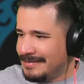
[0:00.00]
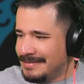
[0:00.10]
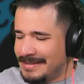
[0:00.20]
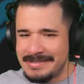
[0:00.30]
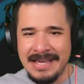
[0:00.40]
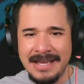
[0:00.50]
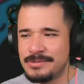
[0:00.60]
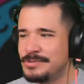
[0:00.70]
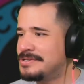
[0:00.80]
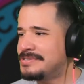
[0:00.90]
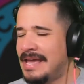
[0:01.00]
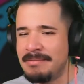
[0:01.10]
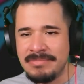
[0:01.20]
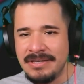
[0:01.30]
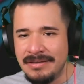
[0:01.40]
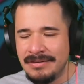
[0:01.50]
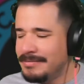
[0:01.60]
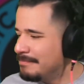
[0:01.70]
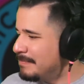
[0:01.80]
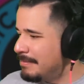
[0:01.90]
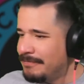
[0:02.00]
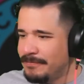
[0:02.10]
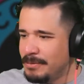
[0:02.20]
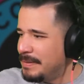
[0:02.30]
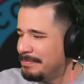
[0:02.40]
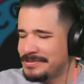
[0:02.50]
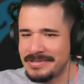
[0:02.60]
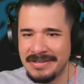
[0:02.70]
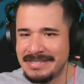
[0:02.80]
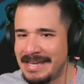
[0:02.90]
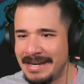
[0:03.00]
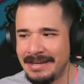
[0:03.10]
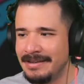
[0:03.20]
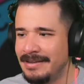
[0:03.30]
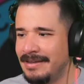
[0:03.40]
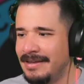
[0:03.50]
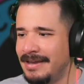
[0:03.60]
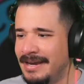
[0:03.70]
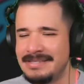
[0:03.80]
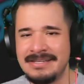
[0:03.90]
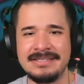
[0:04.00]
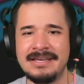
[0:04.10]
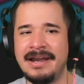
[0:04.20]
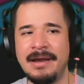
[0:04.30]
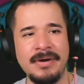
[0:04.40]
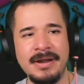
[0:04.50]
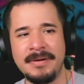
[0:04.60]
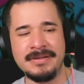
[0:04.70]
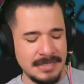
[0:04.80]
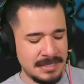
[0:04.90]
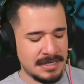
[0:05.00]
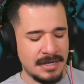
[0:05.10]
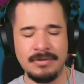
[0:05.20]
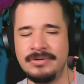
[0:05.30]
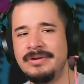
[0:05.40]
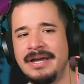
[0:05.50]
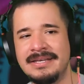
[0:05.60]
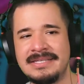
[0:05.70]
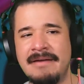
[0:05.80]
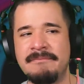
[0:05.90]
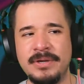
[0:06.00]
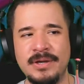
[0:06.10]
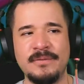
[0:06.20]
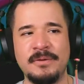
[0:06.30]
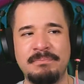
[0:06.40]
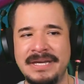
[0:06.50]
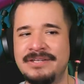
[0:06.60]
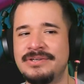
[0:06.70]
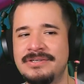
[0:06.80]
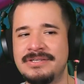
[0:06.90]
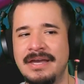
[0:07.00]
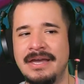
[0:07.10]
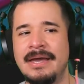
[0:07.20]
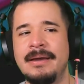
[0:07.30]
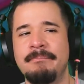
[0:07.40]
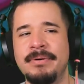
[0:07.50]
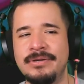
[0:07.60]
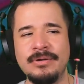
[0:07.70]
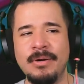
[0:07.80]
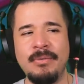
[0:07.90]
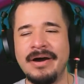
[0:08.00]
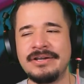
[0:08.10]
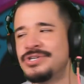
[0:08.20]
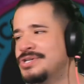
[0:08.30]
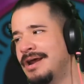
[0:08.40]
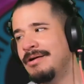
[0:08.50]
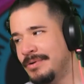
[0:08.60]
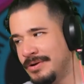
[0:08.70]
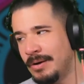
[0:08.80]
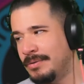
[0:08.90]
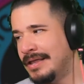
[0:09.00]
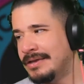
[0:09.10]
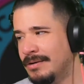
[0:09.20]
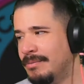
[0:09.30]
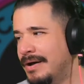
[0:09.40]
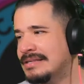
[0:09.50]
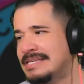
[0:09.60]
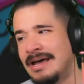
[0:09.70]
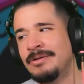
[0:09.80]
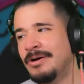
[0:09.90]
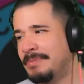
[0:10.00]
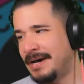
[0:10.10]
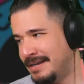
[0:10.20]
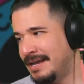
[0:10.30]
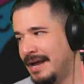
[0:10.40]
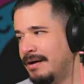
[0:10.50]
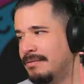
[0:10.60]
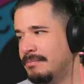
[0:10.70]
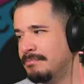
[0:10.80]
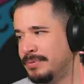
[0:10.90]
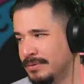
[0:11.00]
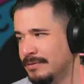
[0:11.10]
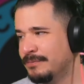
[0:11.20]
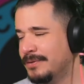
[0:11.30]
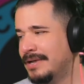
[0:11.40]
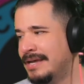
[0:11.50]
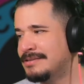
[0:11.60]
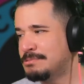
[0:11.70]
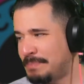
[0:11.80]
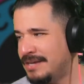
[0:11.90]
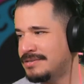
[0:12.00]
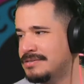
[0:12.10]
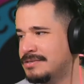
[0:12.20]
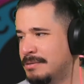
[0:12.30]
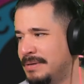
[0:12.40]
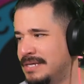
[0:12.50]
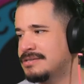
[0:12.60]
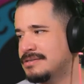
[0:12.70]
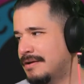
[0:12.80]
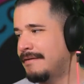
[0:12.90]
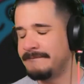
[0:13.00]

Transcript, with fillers: The sands were just empty. Maybe a few people sun tanning. And I said, and I went up on stage and I go, "You guys have beautiful beaches, but you don't want to share it with no one. Like you don't want to tell nobody how beautiful and spacious your beaches are."